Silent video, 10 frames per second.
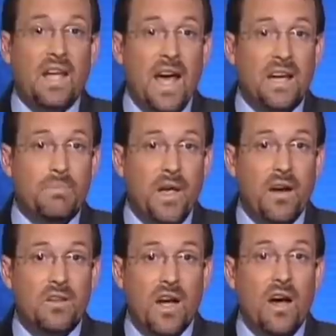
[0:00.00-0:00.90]

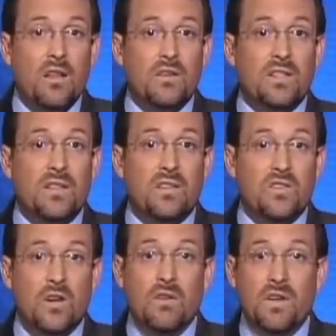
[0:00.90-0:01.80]
taxpayer dollars at the
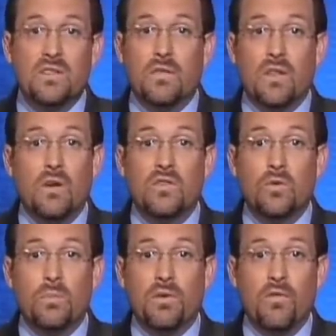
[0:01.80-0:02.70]
service of those
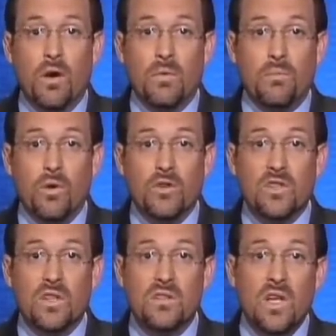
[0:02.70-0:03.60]
who would perform
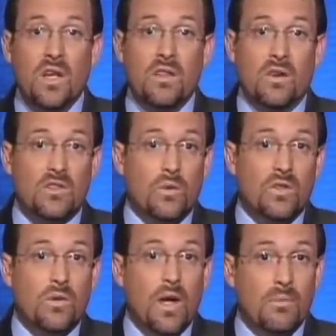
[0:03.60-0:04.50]
abortions, those who
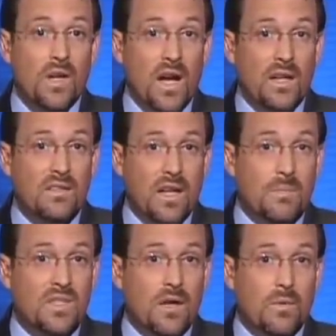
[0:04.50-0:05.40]
would do embryonic
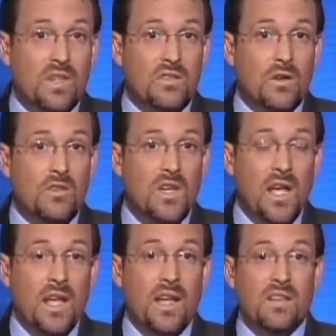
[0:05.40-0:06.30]
stem cell research.
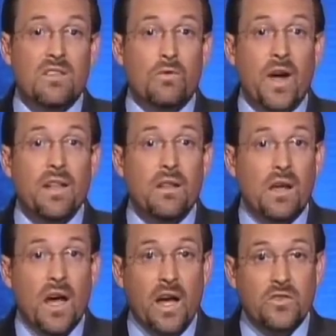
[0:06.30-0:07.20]
He has threatened
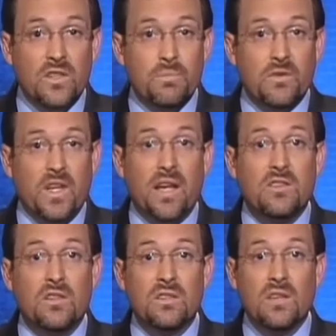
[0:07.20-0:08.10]
the conscience
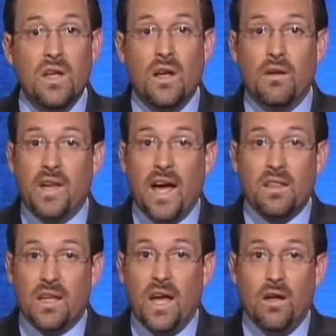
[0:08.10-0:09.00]
protections of
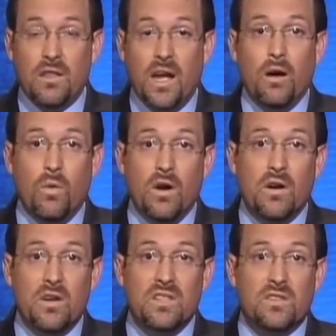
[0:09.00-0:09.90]
Catholic health care workers